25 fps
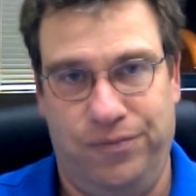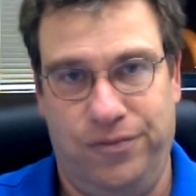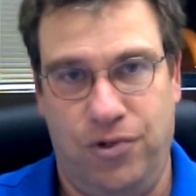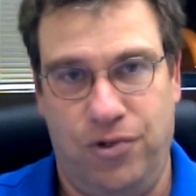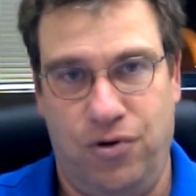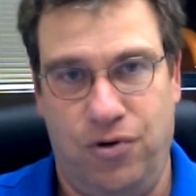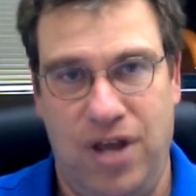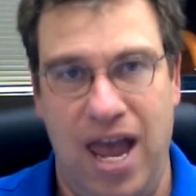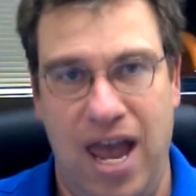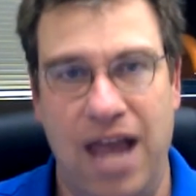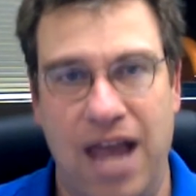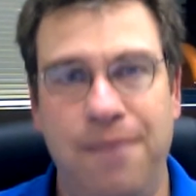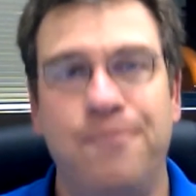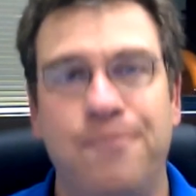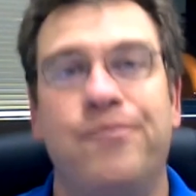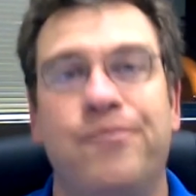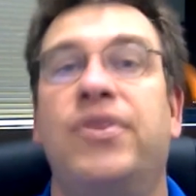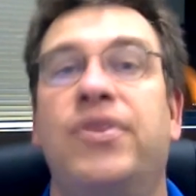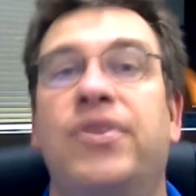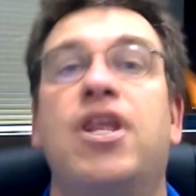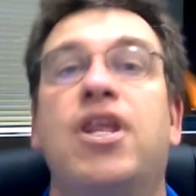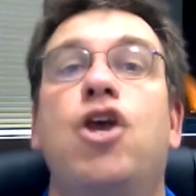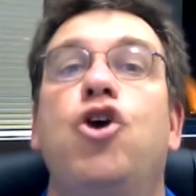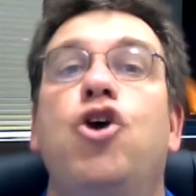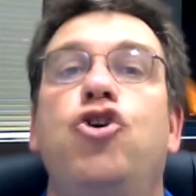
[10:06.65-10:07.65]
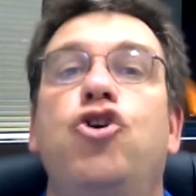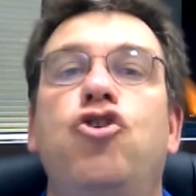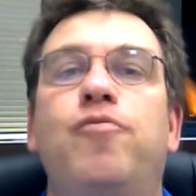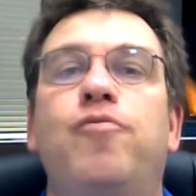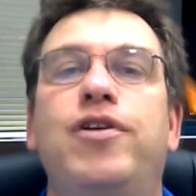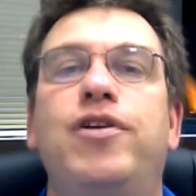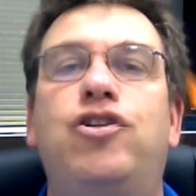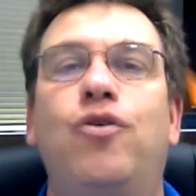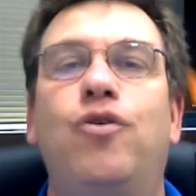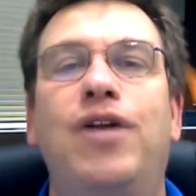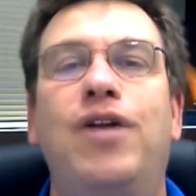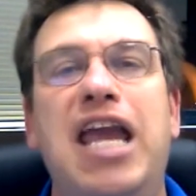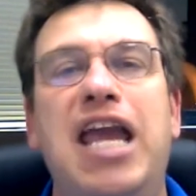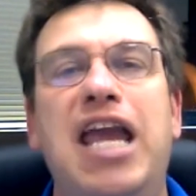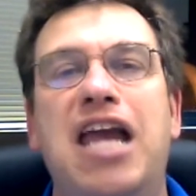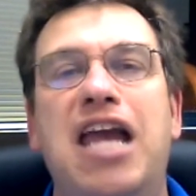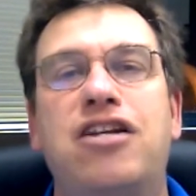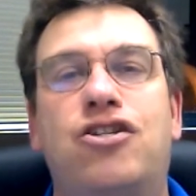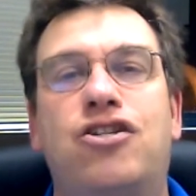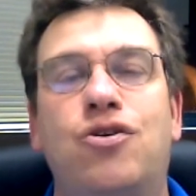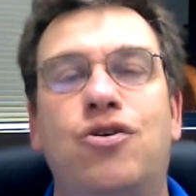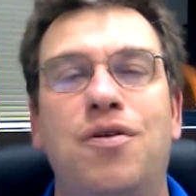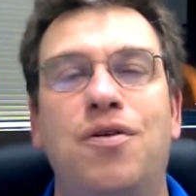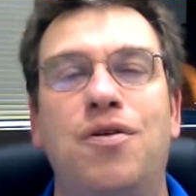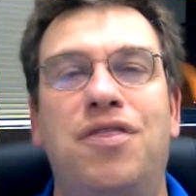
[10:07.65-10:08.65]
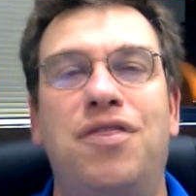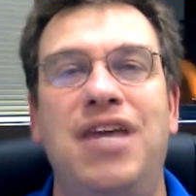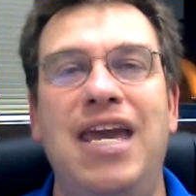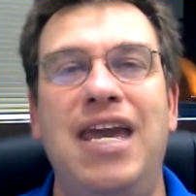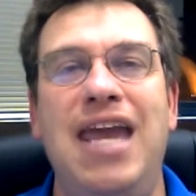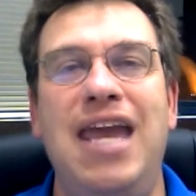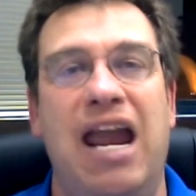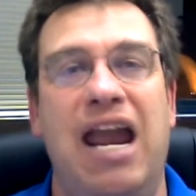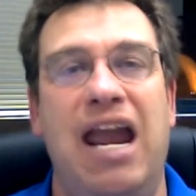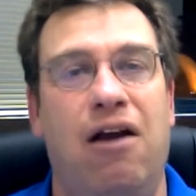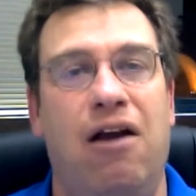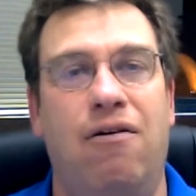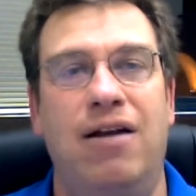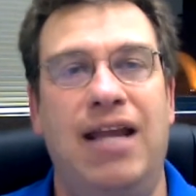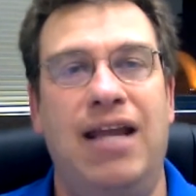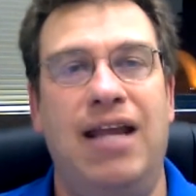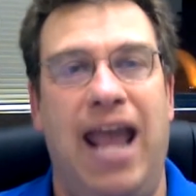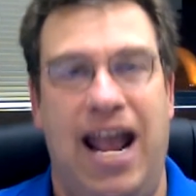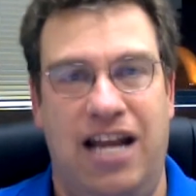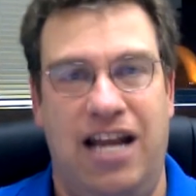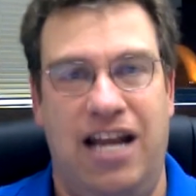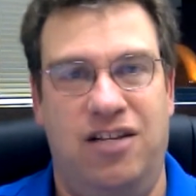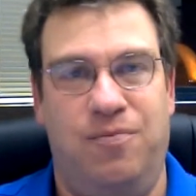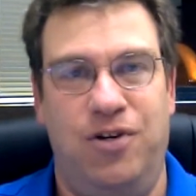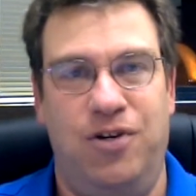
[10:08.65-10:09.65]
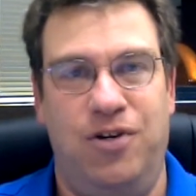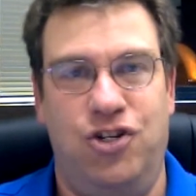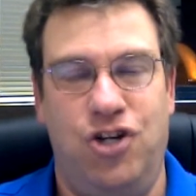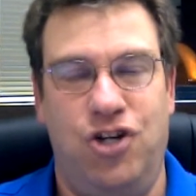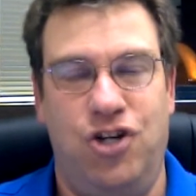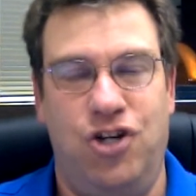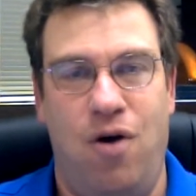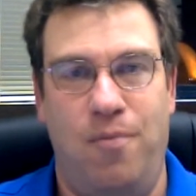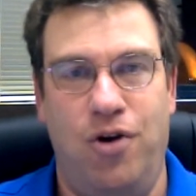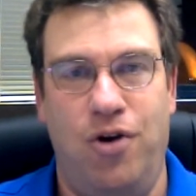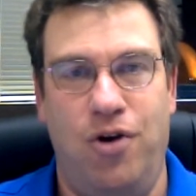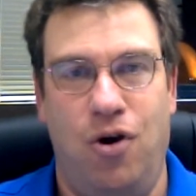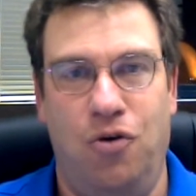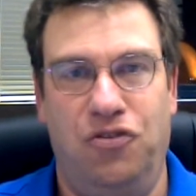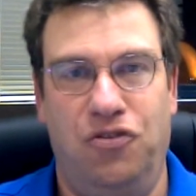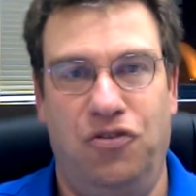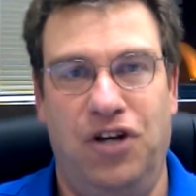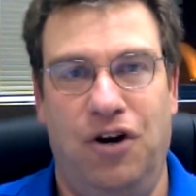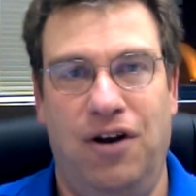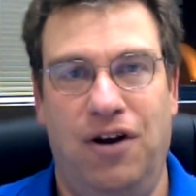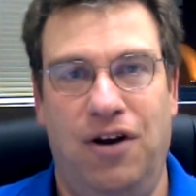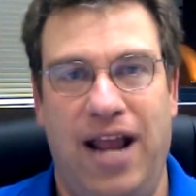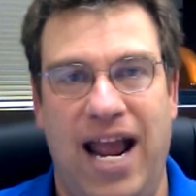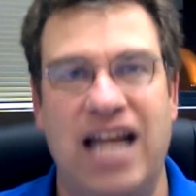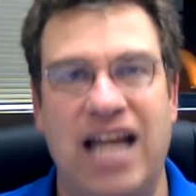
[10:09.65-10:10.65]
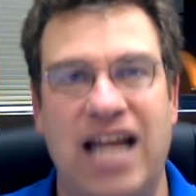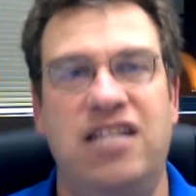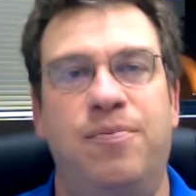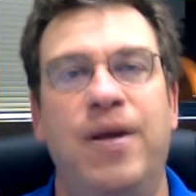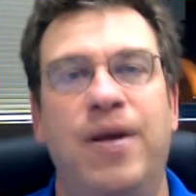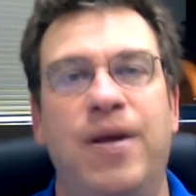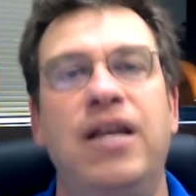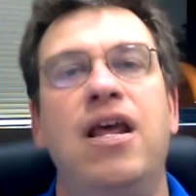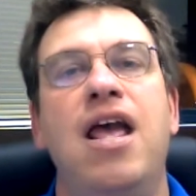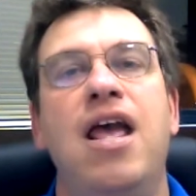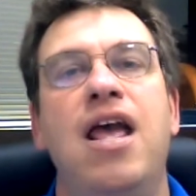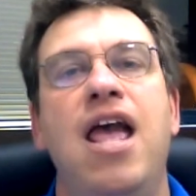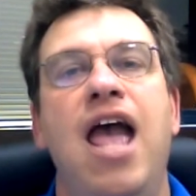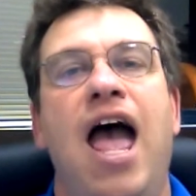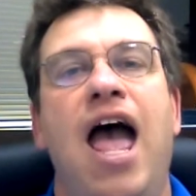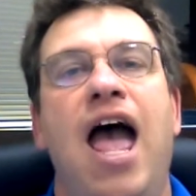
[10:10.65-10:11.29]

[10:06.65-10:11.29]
Okay? You've been tuning in to The Aaron Katsman Show. I'm your host, Aaron Katsman.